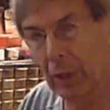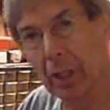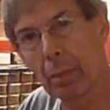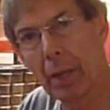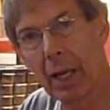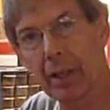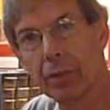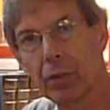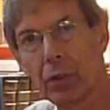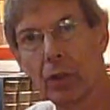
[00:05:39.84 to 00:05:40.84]
You need a pack
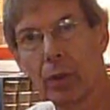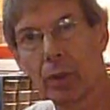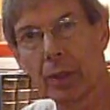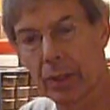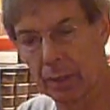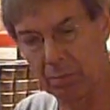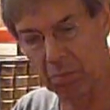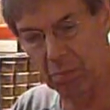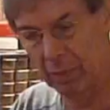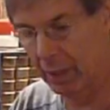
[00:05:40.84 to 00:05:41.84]
of skewers.
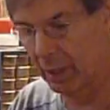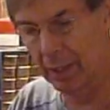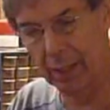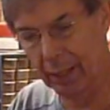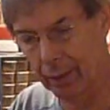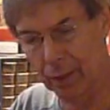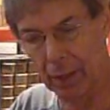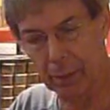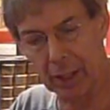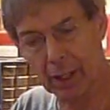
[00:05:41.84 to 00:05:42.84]
I don't know
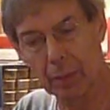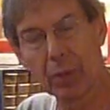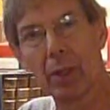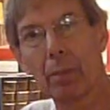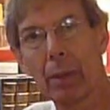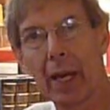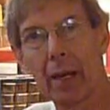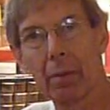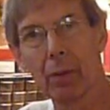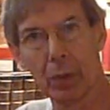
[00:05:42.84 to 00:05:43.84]
how many comes in a
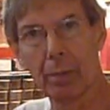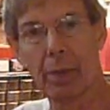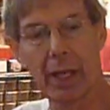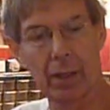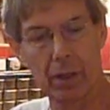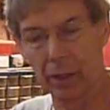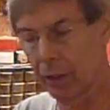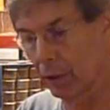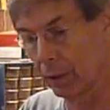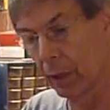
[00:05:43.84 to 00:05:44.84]
pack, but 1 pack ought
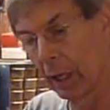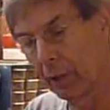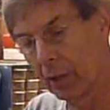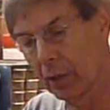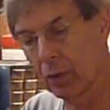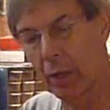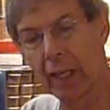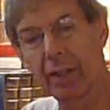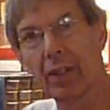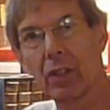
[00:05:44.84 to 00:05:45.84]
to do. These are
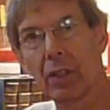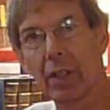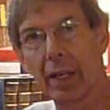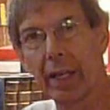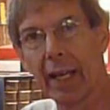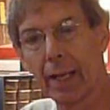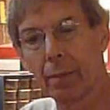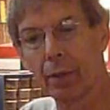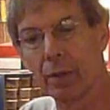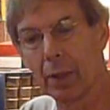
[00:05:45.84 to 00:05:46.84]
1/8 inch in
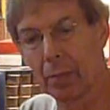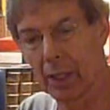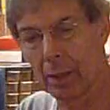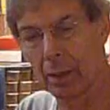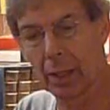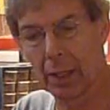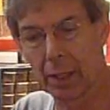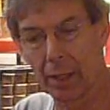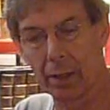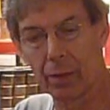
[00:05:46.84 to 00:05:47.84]
diameter. They make
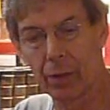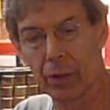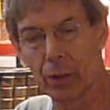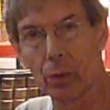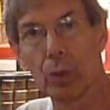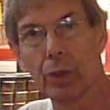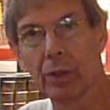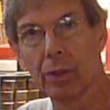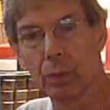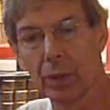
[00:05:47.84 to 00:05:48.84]
thicker
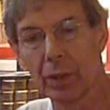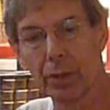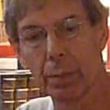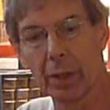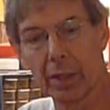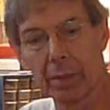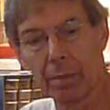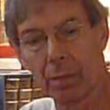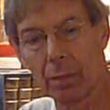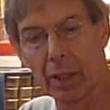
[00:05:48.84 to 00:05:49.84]
wooden ones, but I
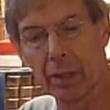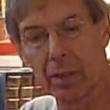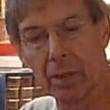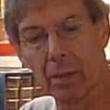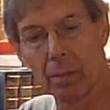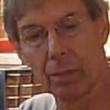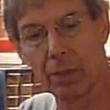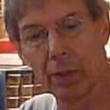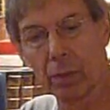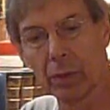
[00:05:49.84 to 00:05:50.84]
like the
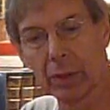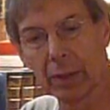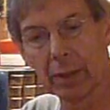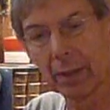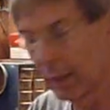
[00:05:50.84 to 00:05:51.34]
thin ones.